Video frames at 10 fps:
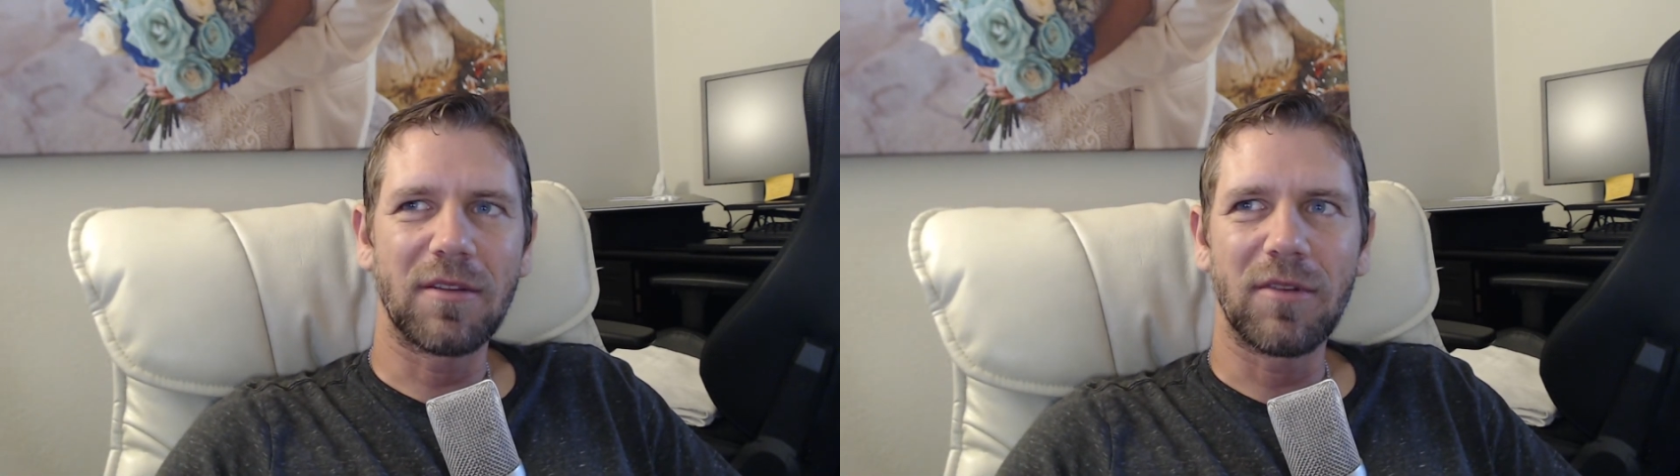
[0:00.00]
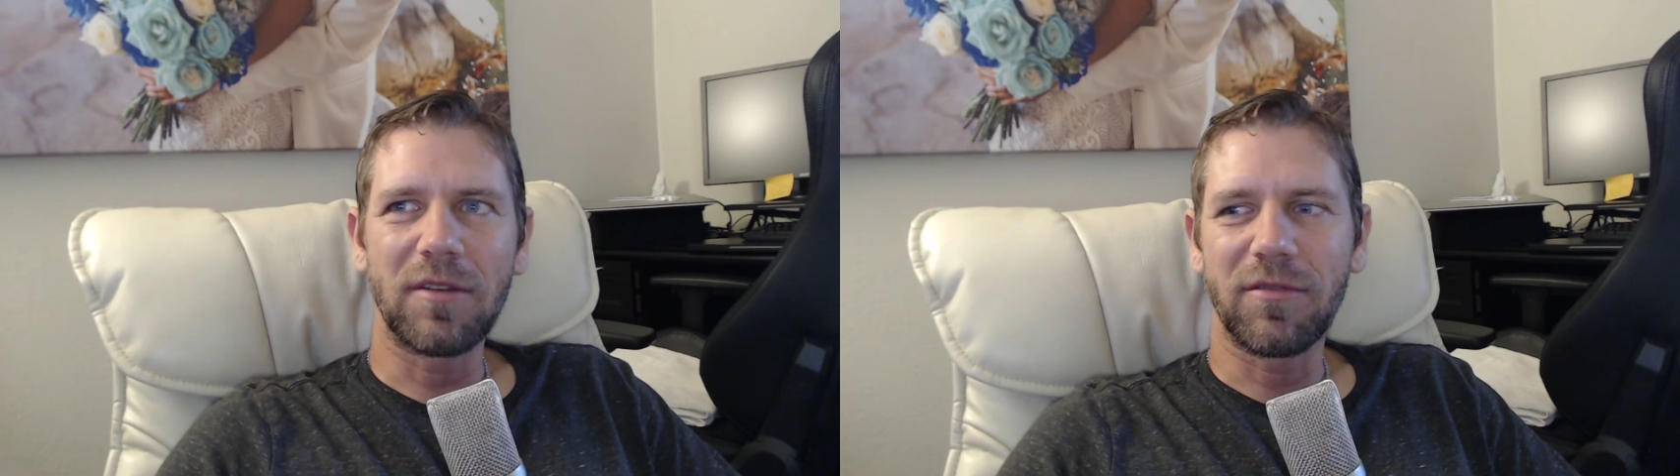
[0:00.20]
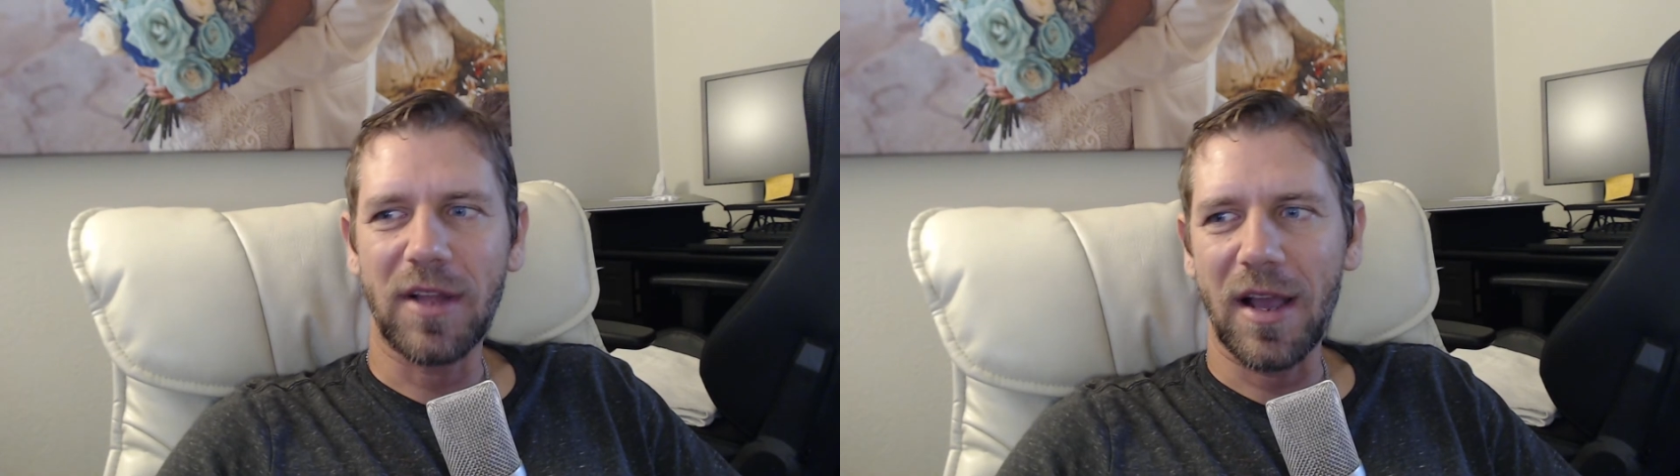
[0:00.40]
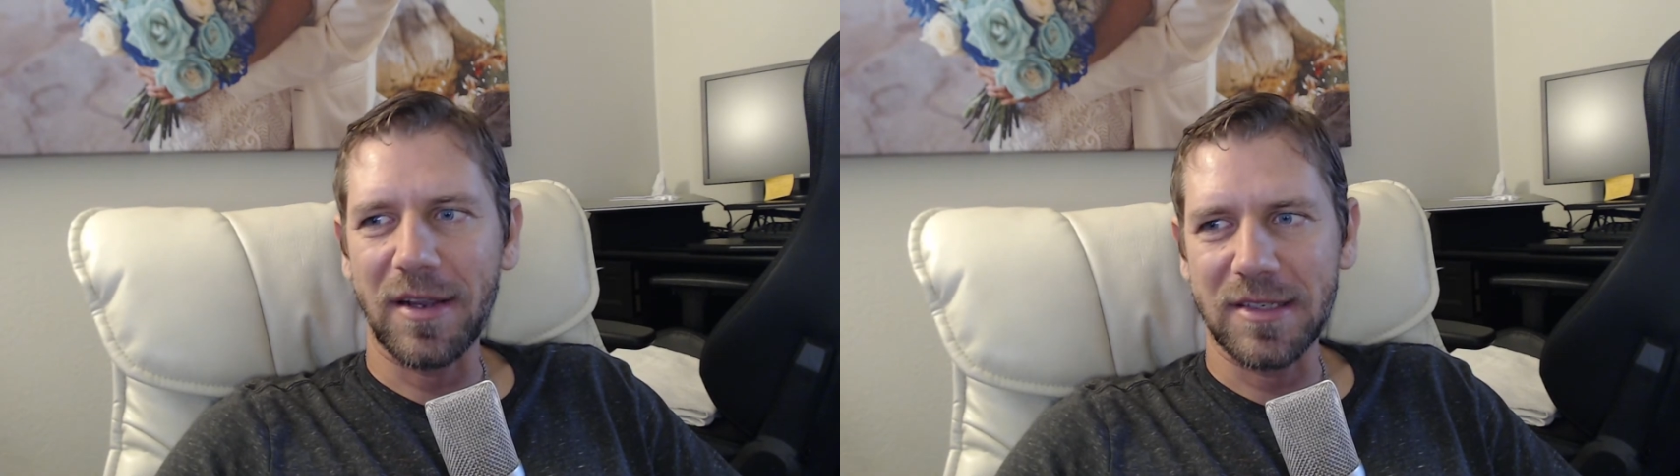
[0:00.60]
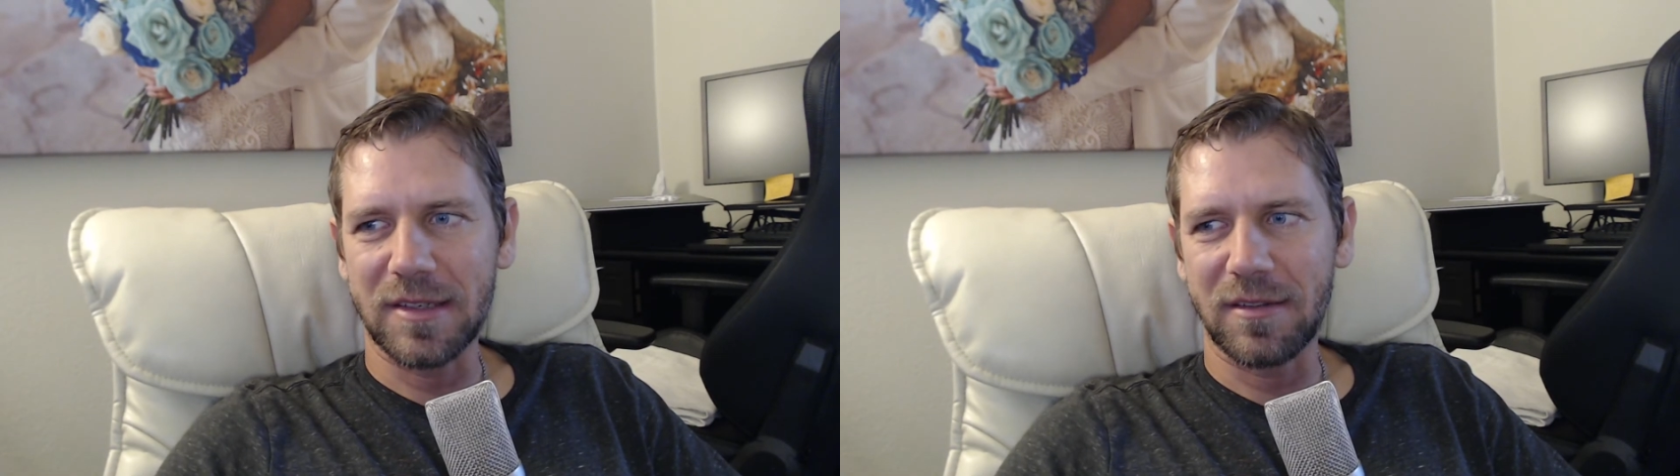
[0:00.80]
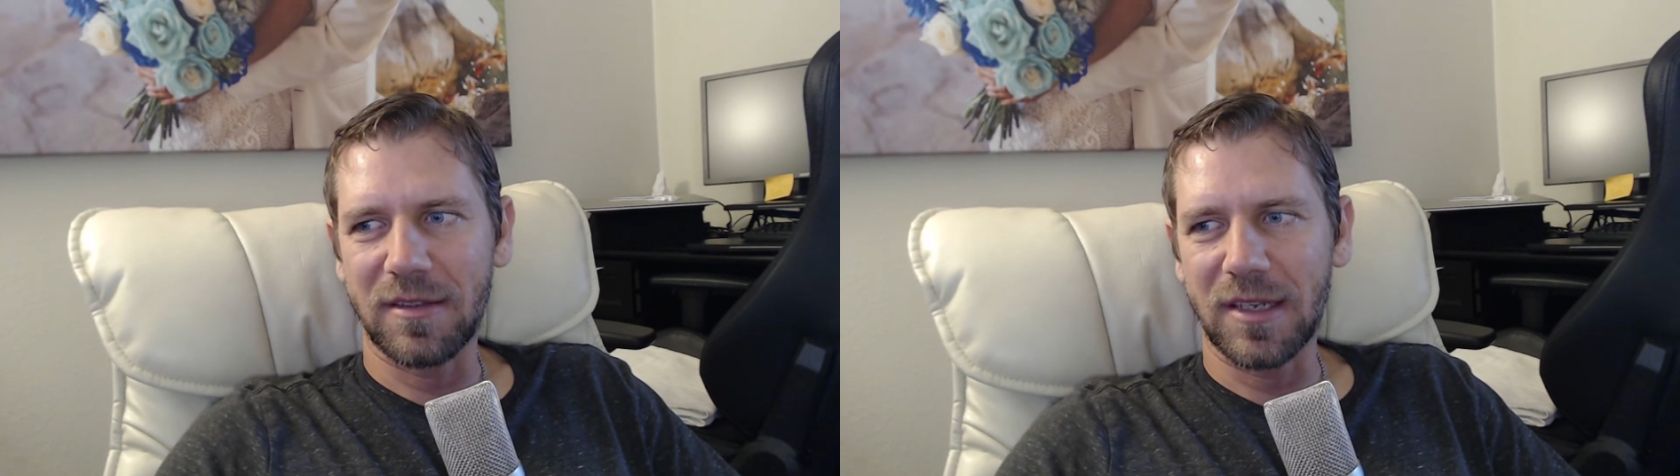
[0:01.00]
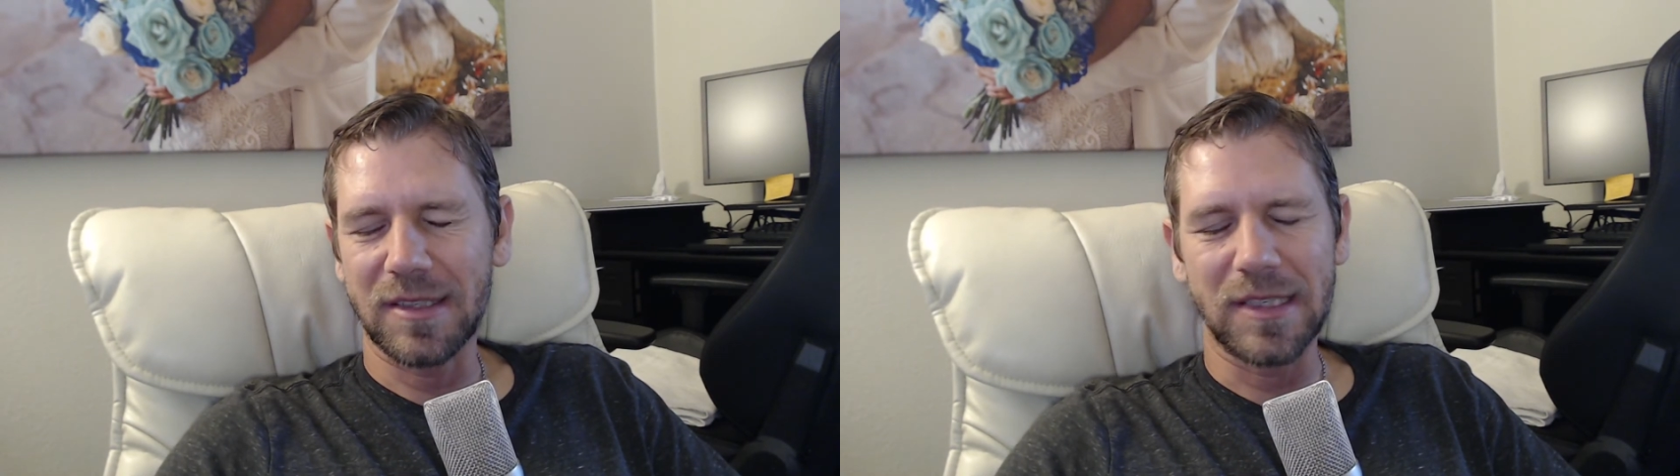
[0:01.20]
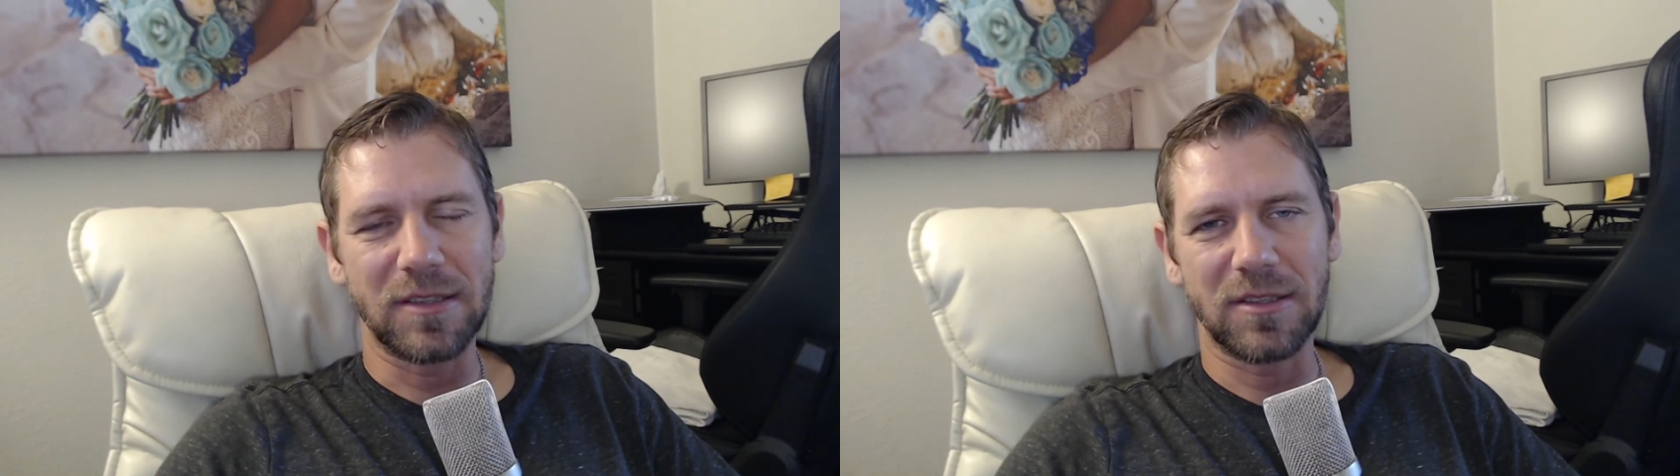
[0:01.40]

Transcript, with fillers: red flags and things that